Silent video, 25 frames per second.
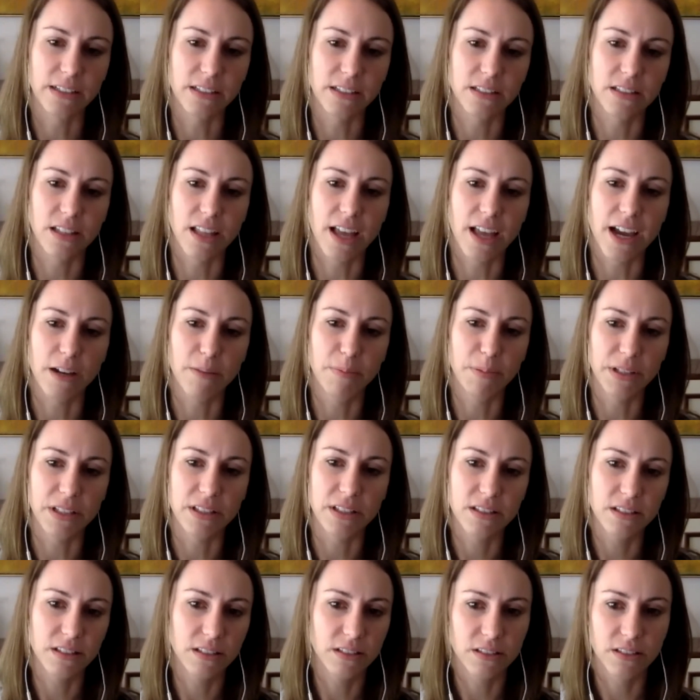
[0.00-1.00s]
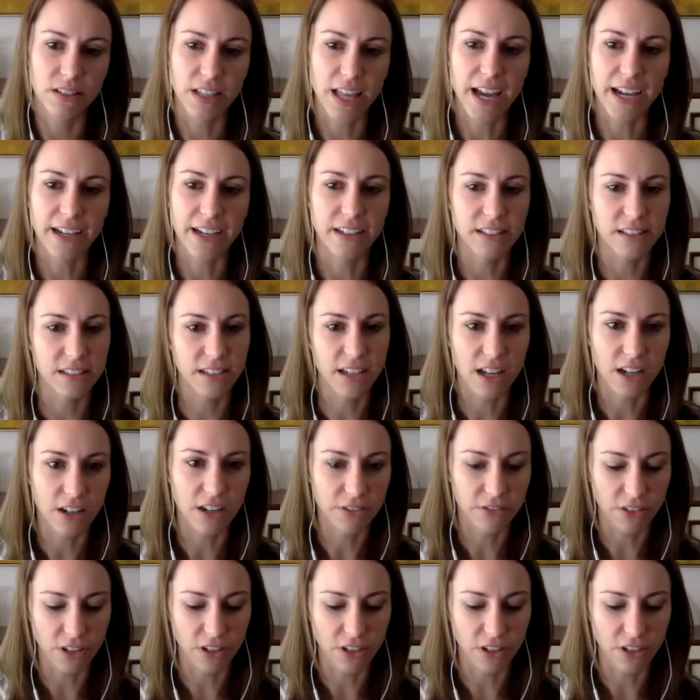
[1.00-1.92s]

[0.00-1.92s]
to Slack, but Slack is kind of